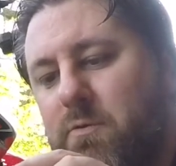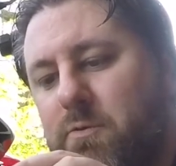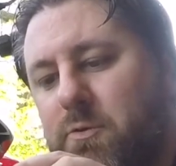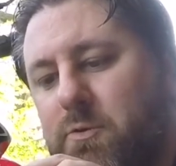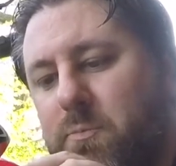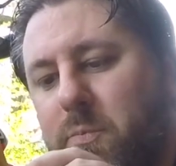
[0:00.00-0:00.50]

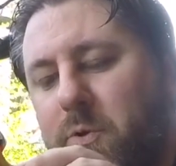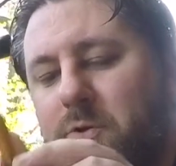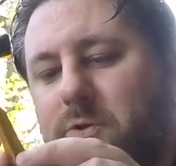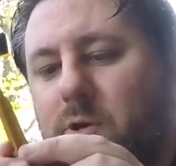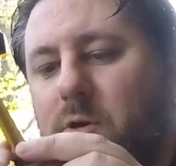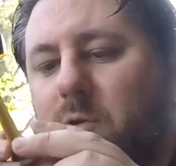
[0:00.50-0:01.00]
Just push
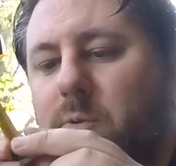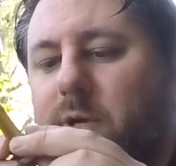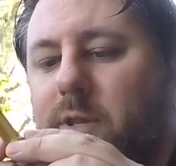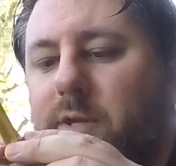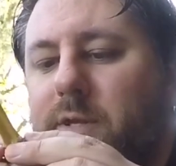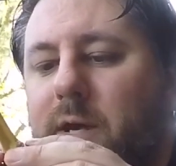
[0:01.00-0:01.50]
it all the way to
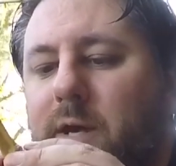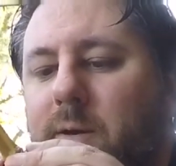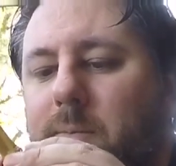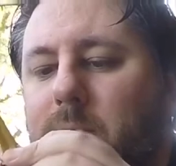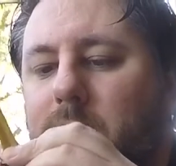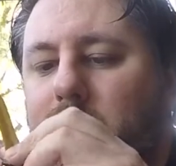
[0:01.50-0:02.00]
the top.
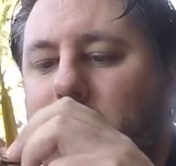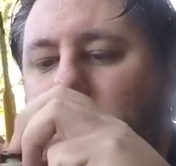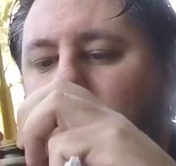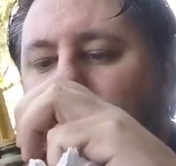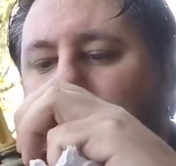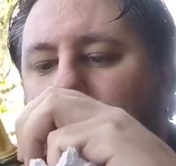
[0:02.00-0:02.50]

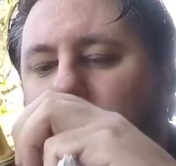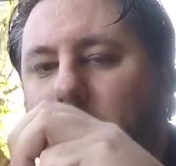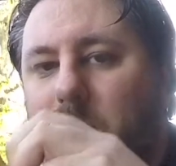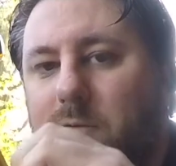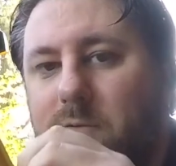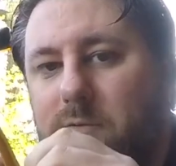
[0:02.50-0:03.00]

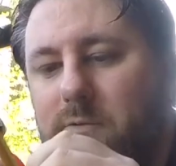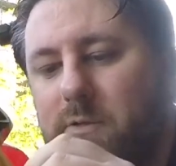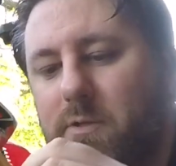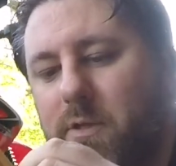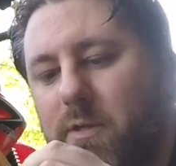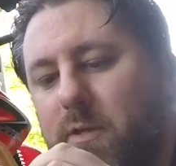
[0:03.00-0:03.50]
See
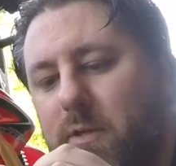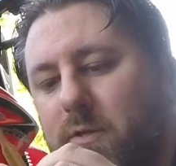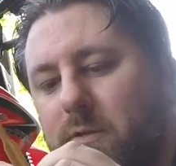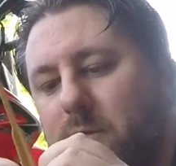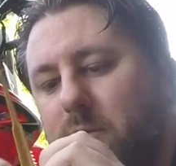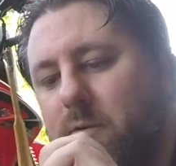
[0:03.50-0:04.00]
it like that.
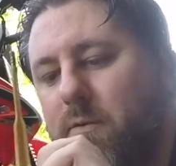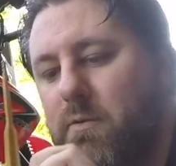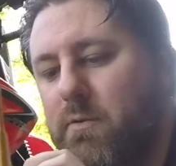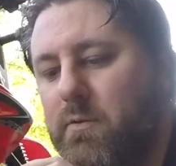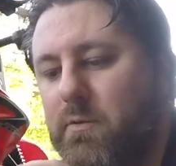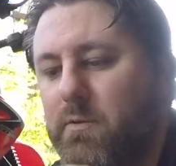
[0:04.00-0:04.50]

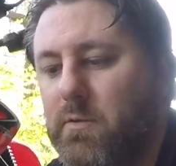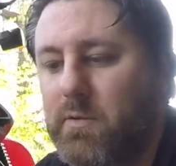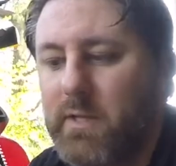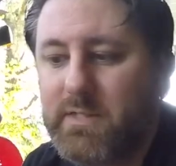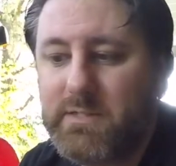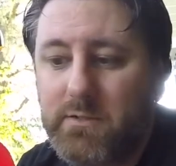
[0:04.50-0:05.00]

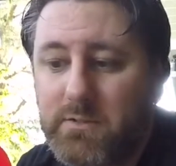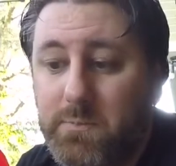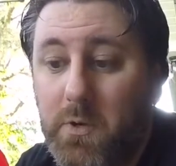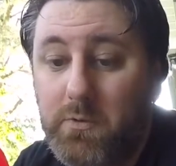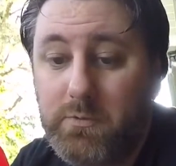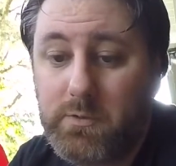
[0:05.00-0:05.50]
That's how it's
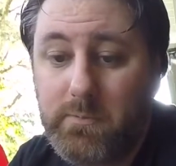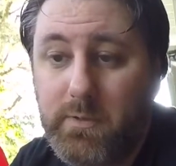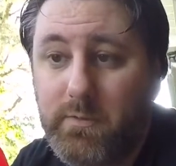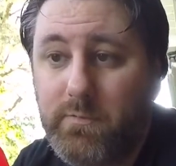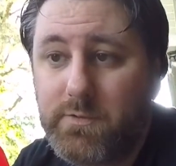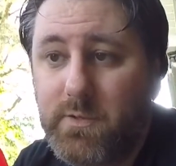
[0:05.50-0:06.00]
supposed to be.
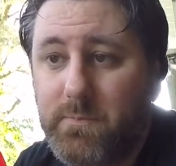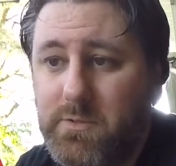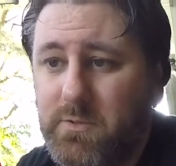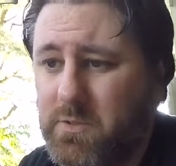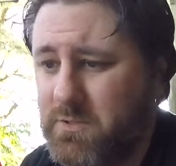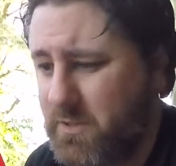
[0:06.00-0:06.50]
For some
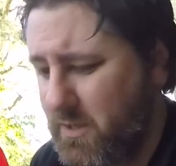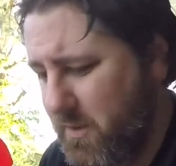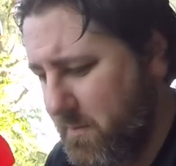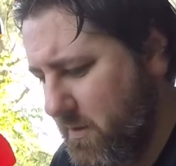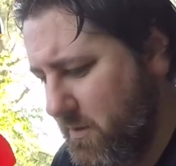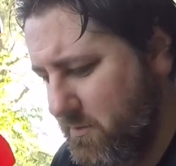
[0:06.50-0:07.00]
reason it wants to come
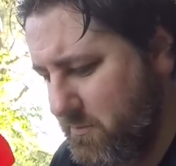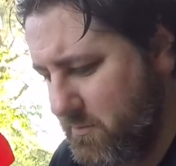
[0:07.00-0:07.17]
off.